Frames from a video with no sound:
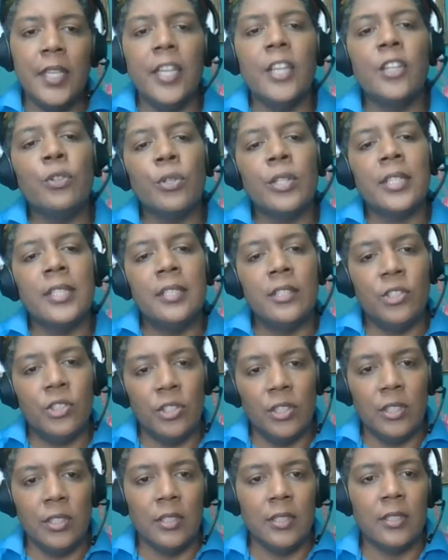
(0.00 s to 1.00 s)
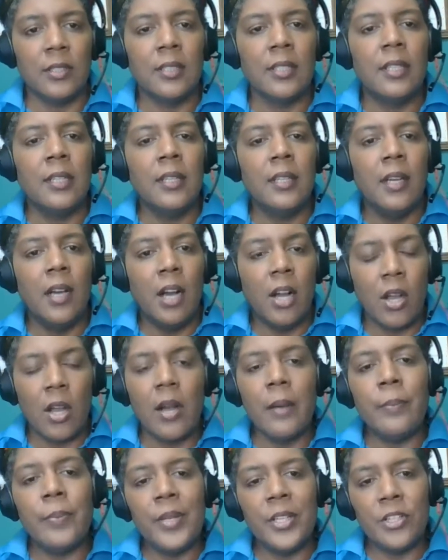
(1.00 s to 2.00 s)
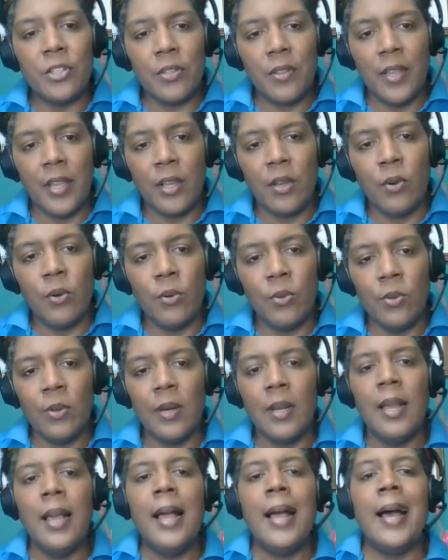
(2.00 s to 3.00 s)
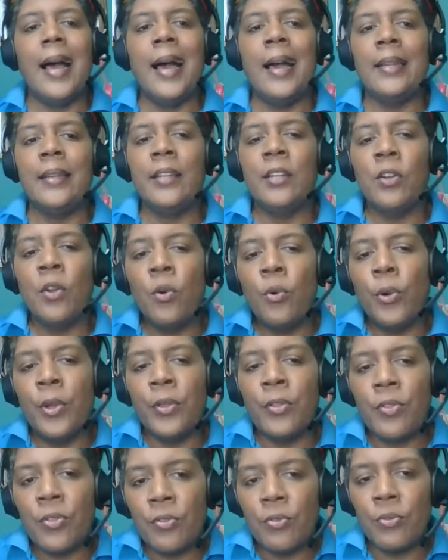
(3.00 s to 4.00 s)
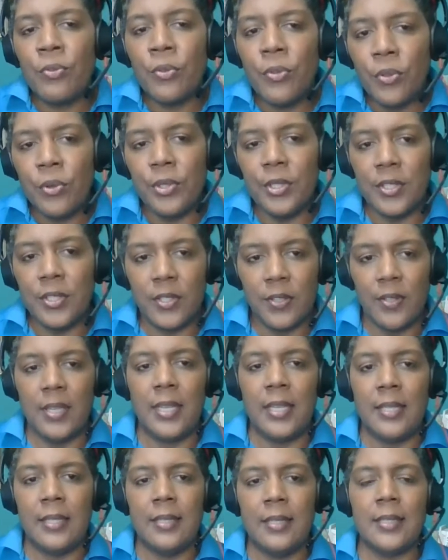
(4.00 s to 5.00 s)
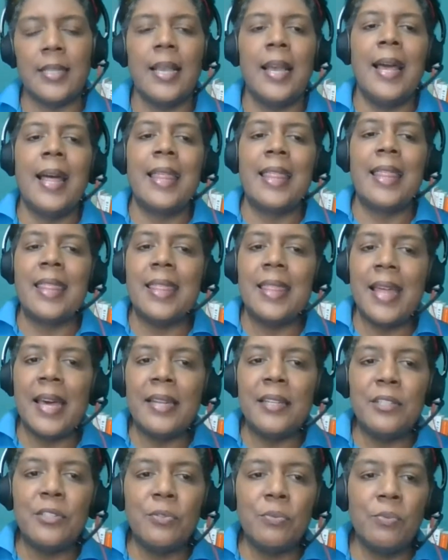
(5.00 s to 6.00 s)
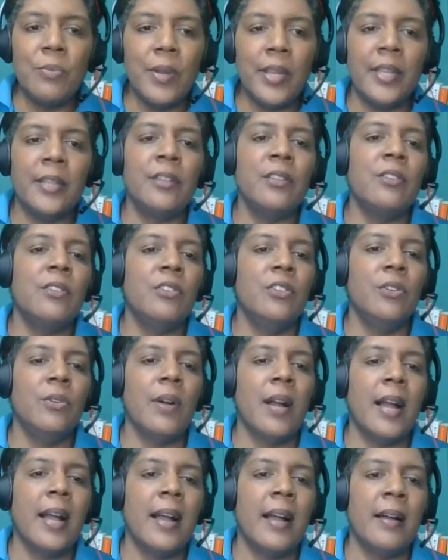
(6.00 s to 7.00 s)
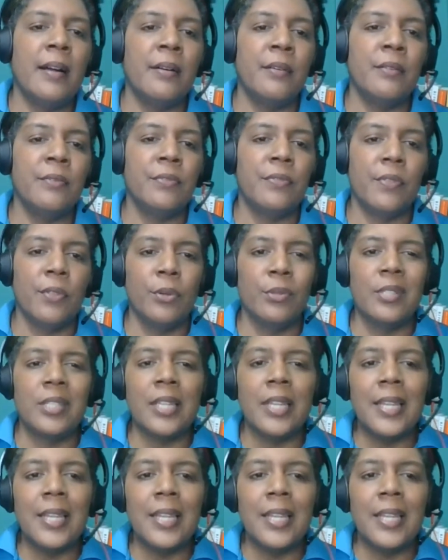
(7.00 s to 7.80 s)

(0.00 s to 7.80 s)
in order to accomplish their goal. And in going through those things, that is when you have those